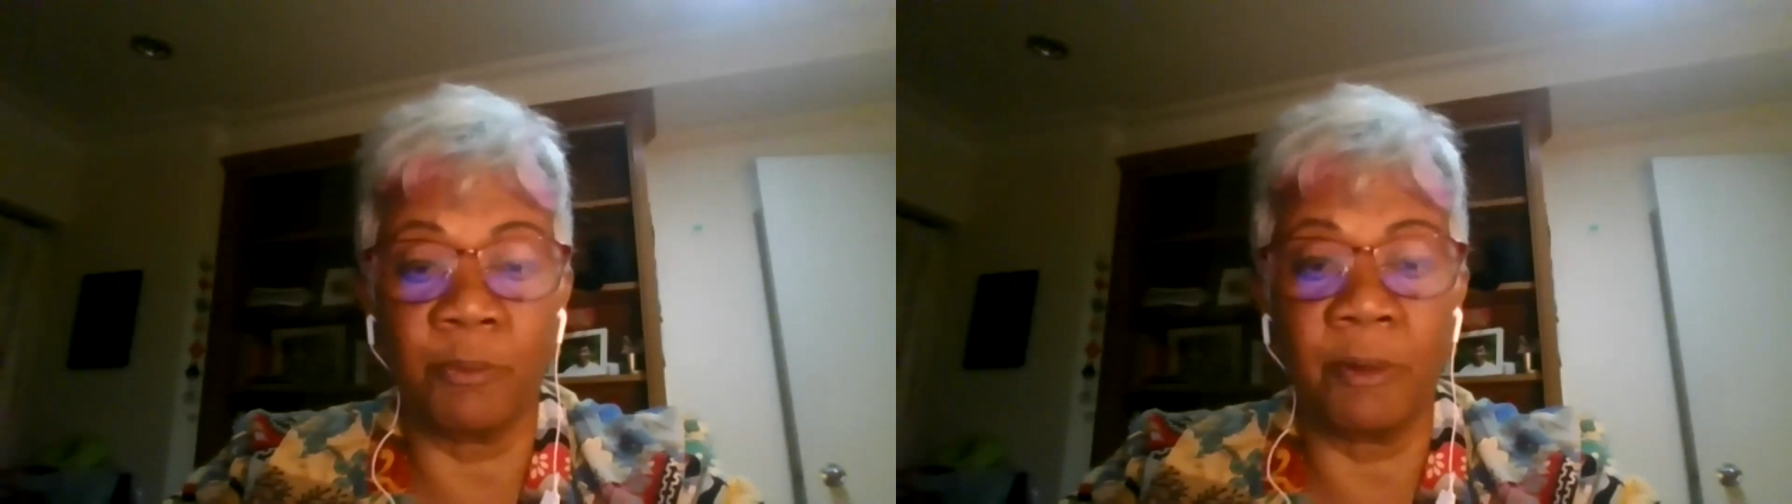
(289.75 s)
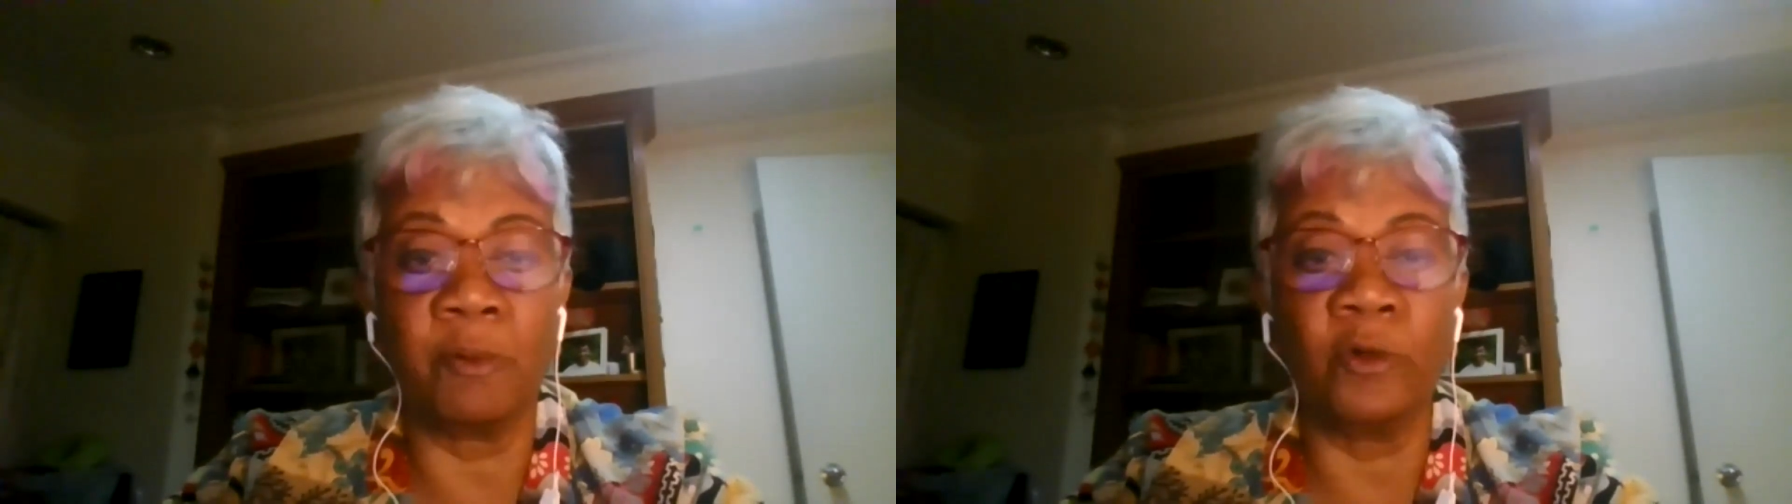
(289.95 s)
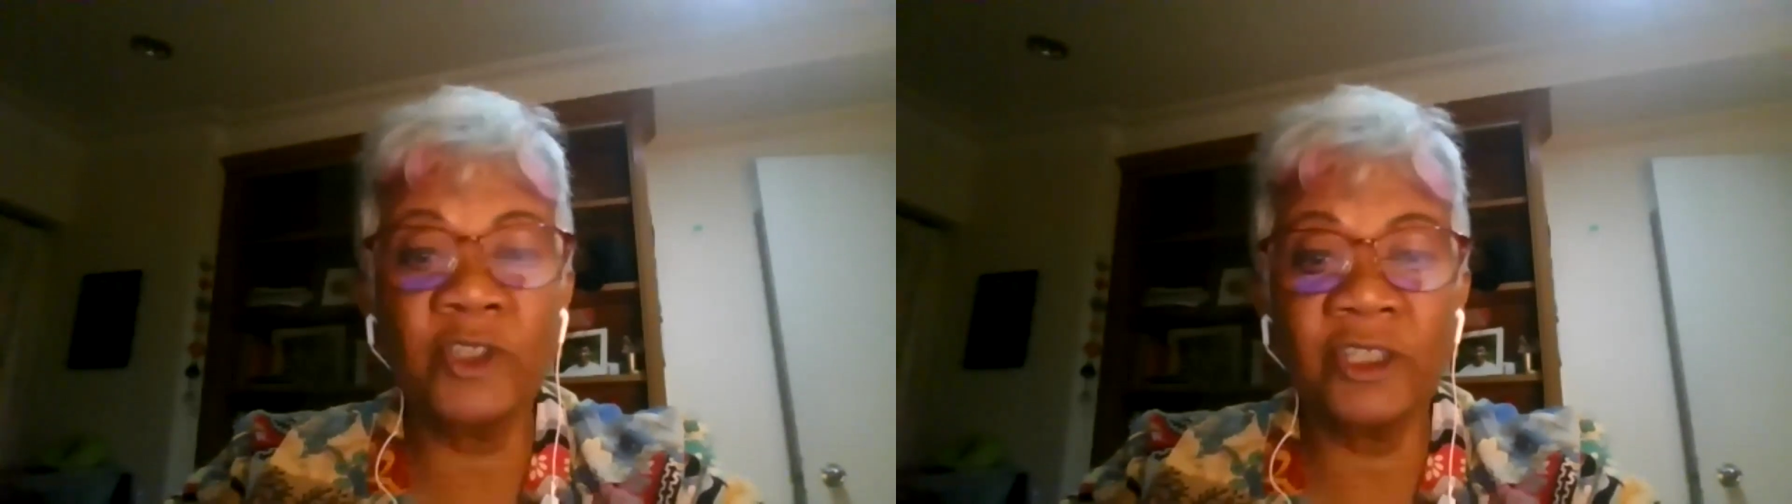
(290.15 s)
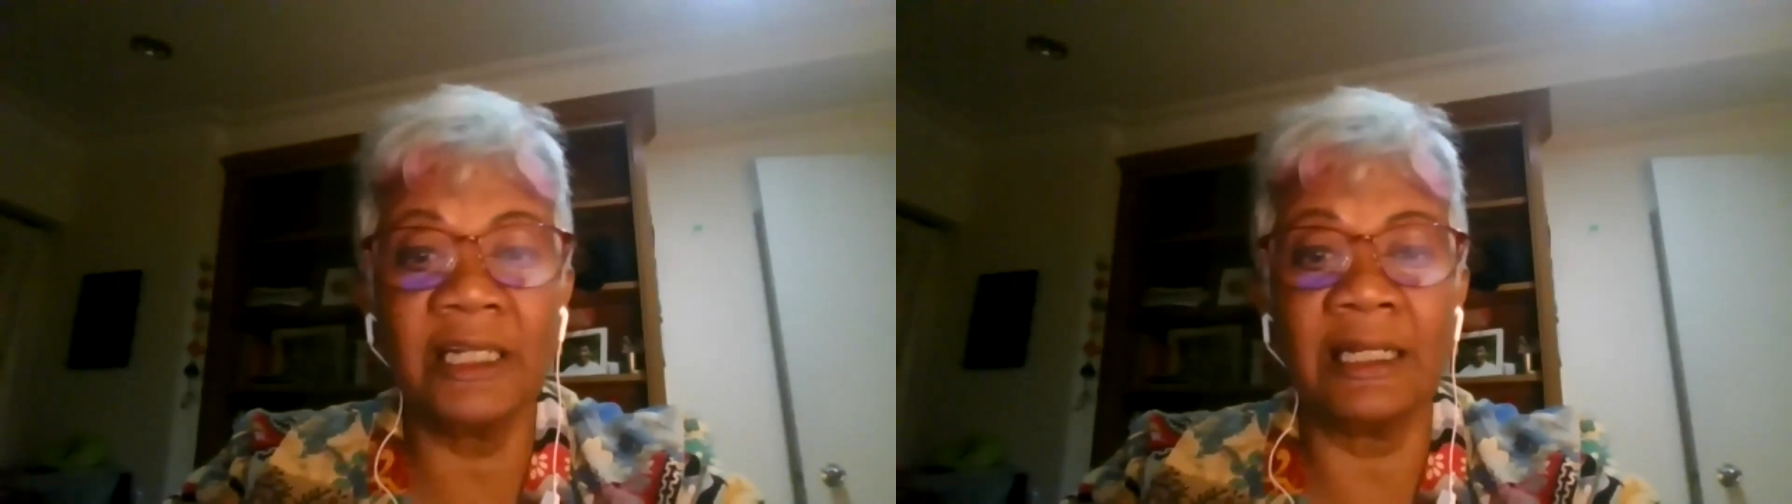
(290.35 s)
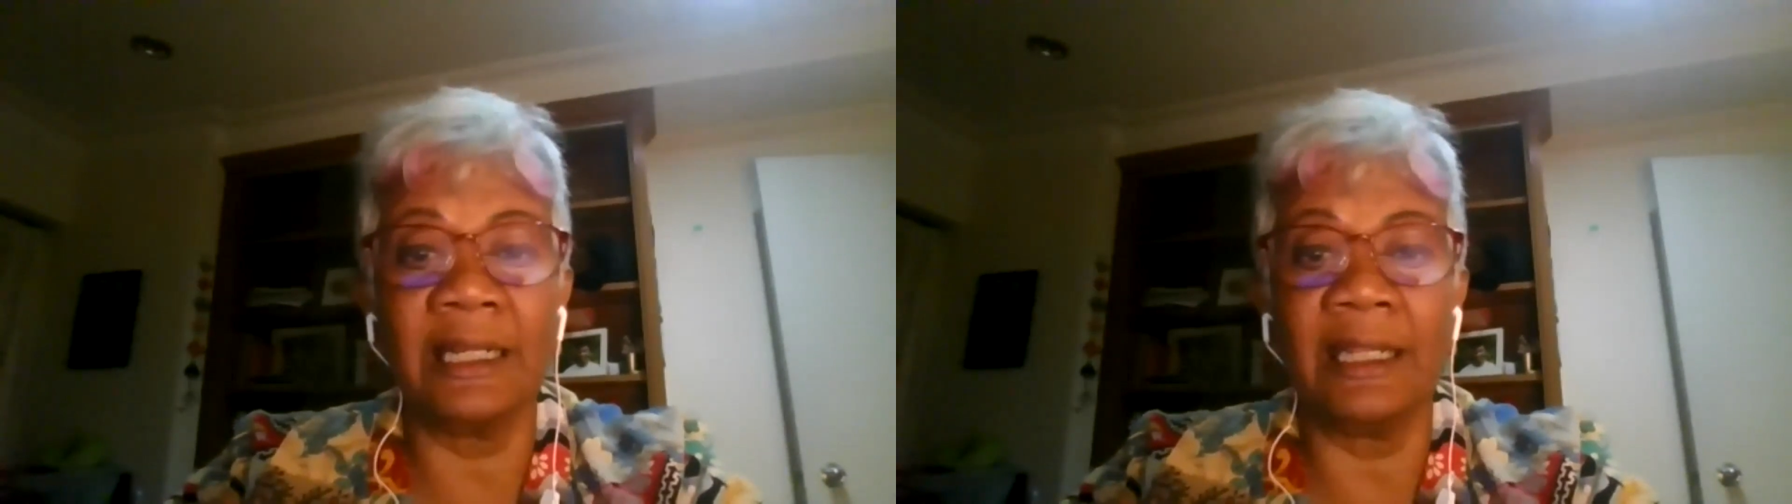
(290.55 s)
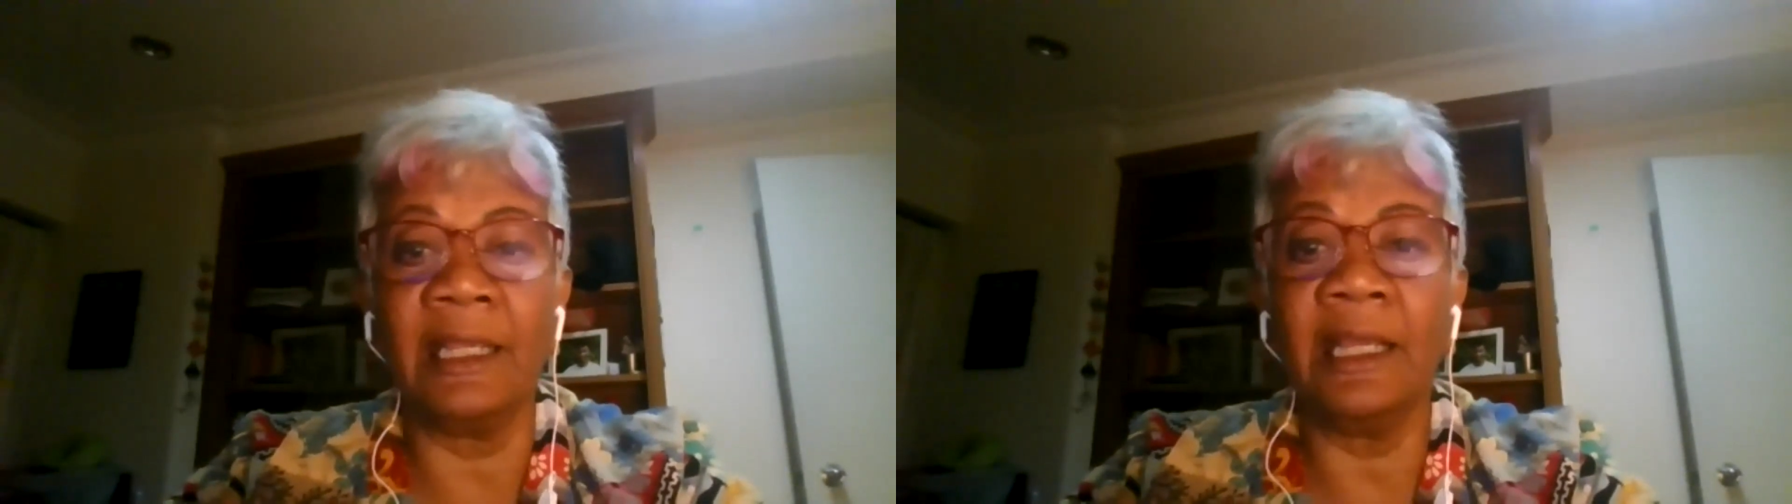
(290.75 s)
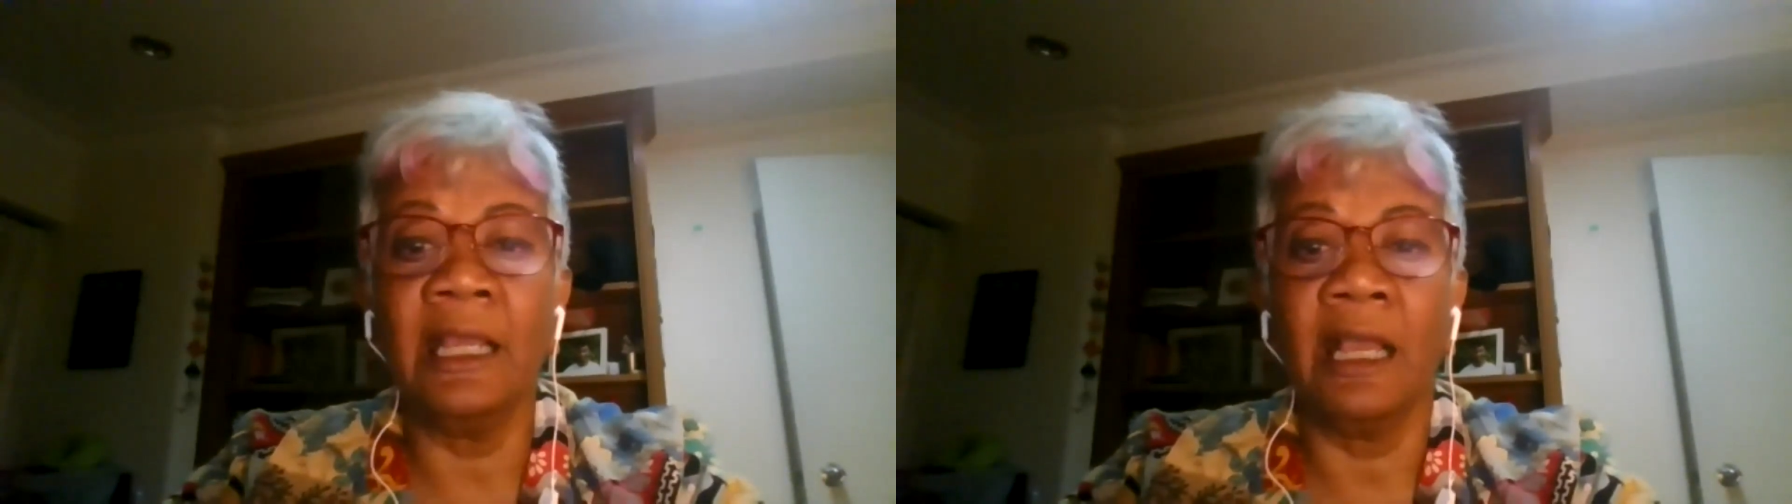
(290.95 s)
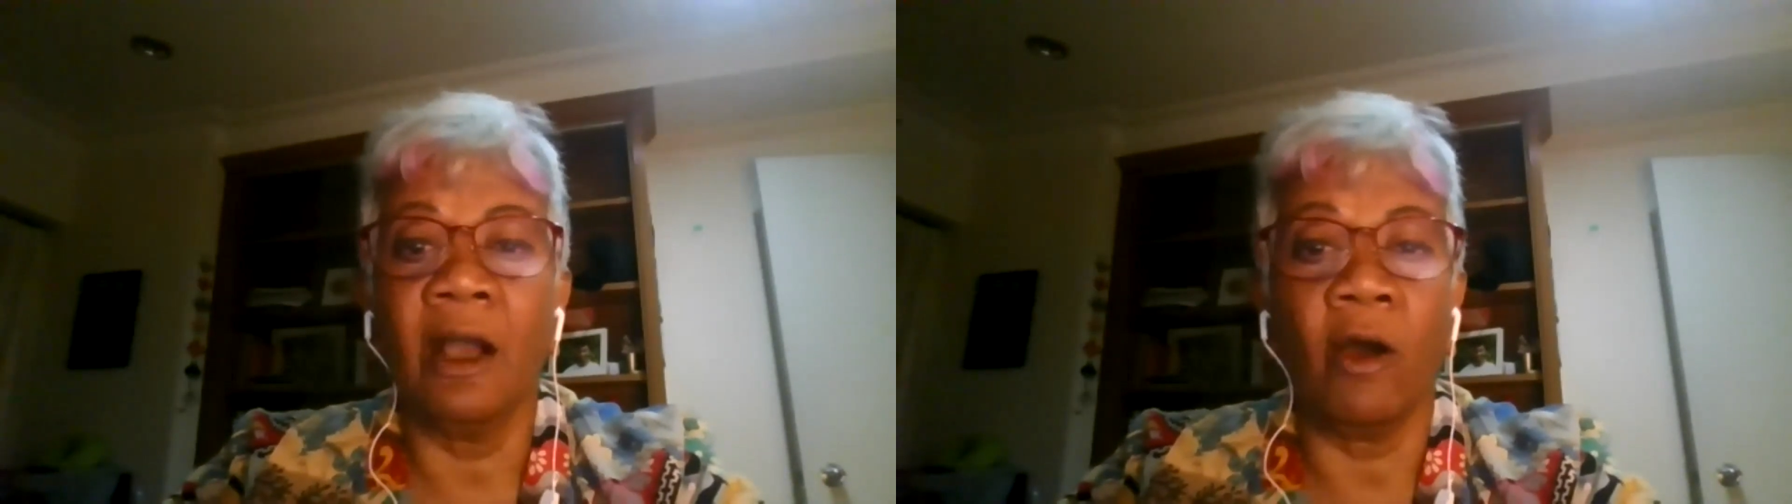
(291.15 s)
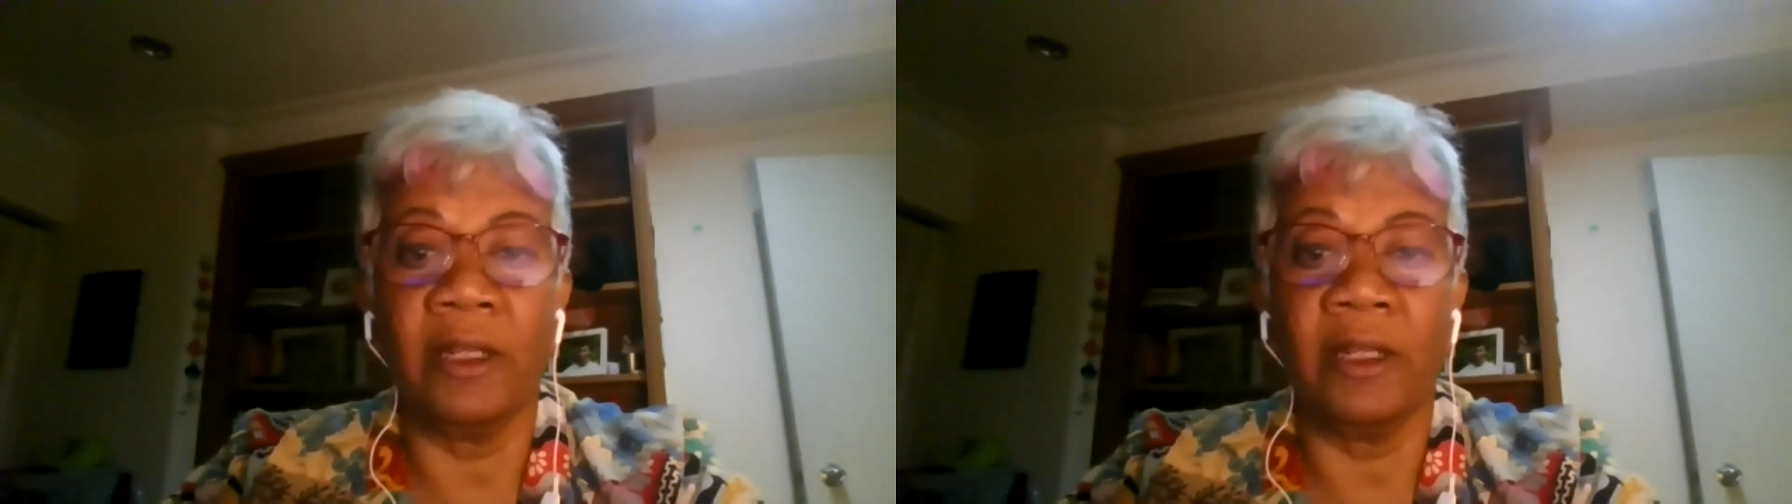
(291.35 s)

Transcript: disproportionately